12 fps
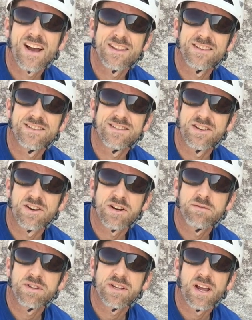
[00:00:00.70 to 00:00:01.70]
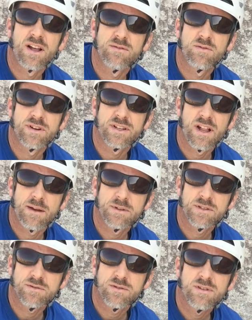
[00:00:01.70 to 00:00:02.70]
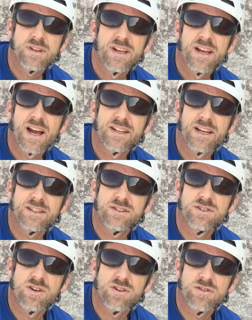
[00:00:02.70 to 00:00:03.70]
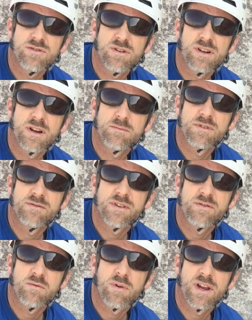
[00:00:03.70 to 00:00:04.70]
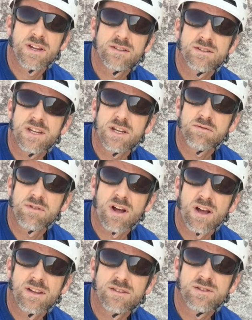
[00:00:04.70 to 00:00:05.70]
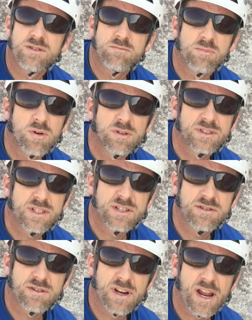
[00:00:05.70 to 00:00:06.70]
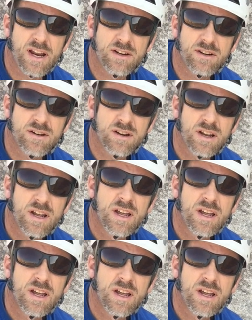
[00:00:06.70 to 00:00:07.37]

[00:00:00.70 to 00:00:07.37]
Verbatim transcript: Hi, this is Eric with the California Climbing School. I'd like to show you a number of different ways to equalize two bolts into an anchor.